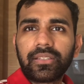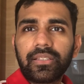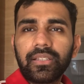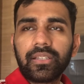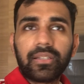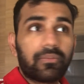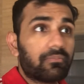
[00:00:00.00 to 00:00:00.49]

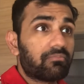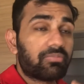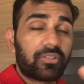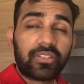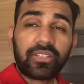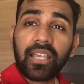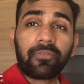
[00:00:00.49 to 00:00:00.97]
in
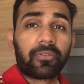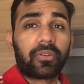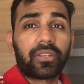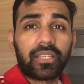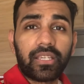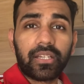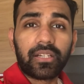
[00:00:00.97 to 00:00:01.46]
several
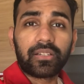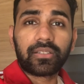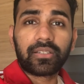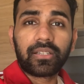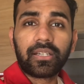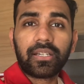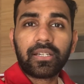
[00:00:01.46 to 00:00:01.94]

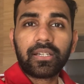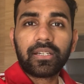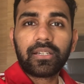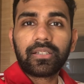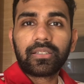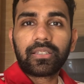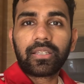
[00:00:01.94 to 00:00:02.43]
years
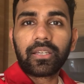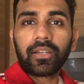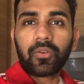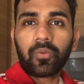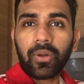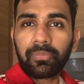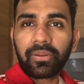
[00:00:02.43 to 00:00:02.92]
to
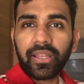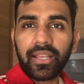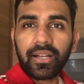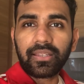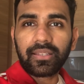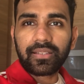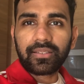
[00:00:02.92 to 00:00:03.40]
quit playing
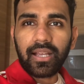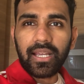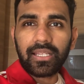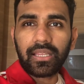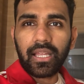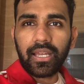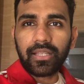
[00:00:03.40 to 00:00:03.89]
on the
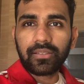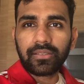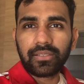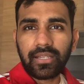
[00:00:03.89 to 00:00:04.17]
sidelines.